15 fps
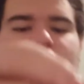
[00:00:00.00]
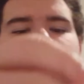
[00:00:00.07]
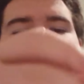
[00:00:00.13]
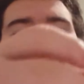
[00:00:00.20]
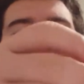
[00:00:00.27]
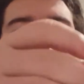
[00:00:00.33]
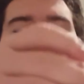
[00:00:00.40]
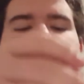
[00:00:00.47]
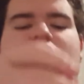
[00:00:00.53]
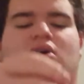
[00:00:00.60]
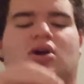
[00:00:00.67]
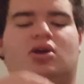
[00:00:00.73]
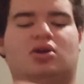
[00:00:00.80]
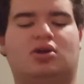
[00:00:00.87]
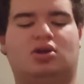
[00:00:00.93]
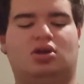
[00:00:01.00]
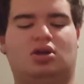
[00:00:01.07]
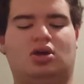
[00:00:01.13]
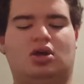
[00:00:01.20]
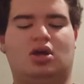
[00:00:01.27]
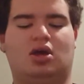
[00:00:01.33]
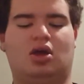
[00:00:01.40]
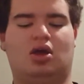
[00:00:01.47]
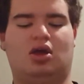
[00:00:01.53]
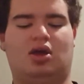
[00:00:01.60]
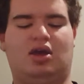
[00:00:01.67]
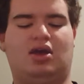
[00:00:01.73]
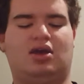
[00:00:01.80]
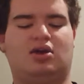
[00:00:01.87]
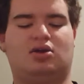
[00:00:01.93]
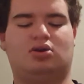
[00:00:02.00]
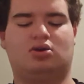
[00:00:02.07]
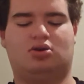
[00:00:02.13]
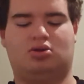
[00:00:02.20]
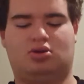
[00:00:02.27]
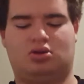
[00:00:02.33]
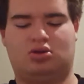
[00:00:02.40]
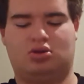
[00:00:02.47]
swim jig on it, and